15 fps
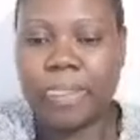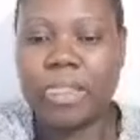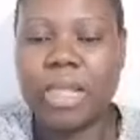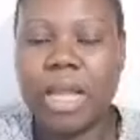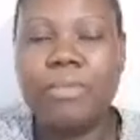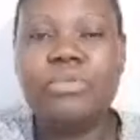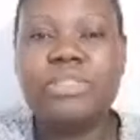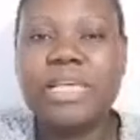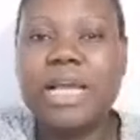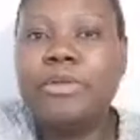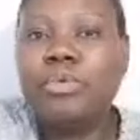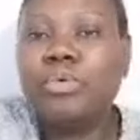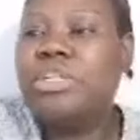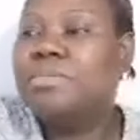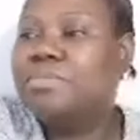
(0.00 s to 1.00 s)
I won't say I
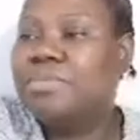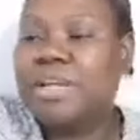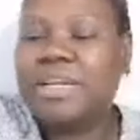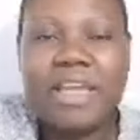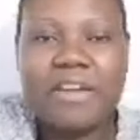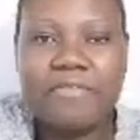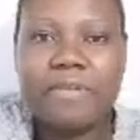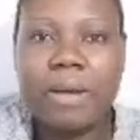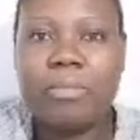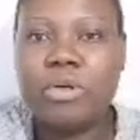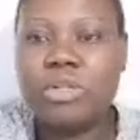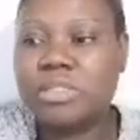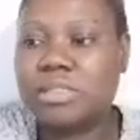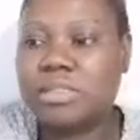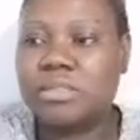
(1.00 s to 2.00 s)
don't eat bread ever,
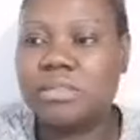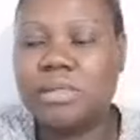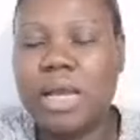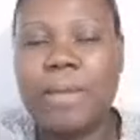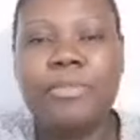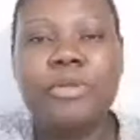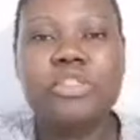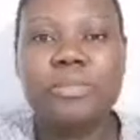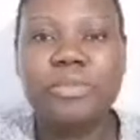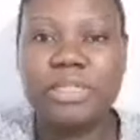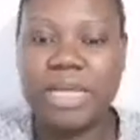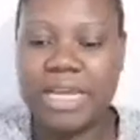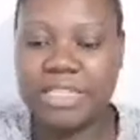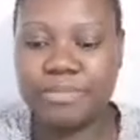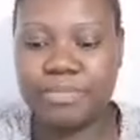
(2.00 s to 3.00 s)
but I'm not somebody
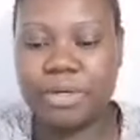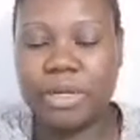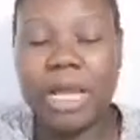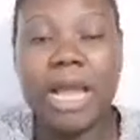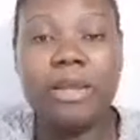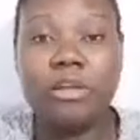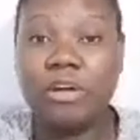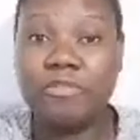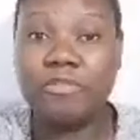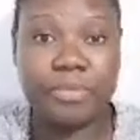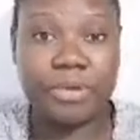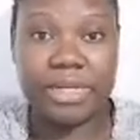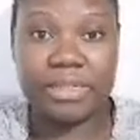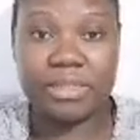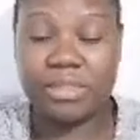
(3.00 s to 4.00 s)
that I love
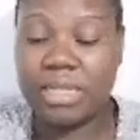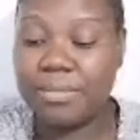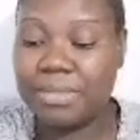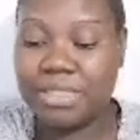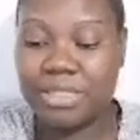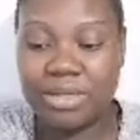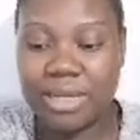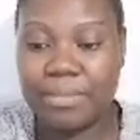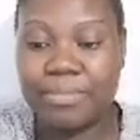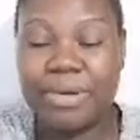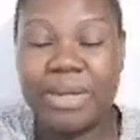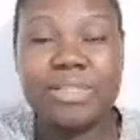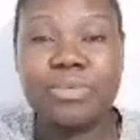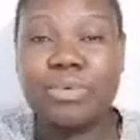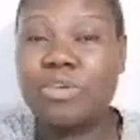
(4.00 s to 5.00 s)
bread. Let me tell you that bread
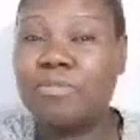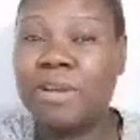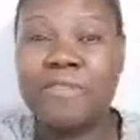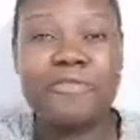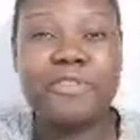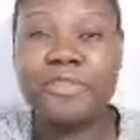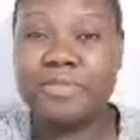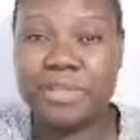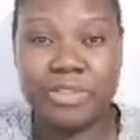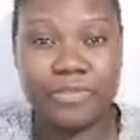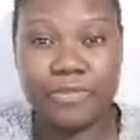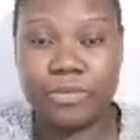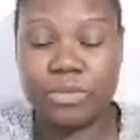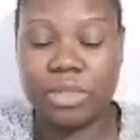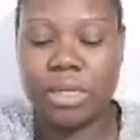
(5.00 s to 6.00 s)
is one of my favorite
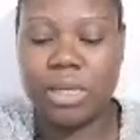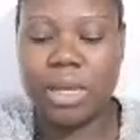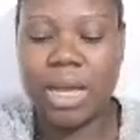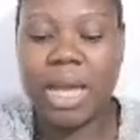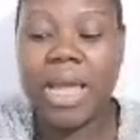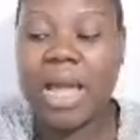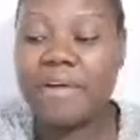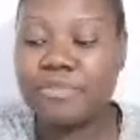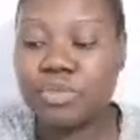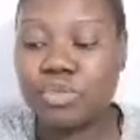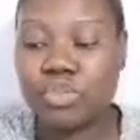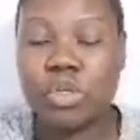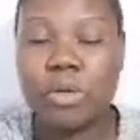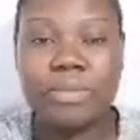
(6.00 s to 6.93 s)
food. I have to stop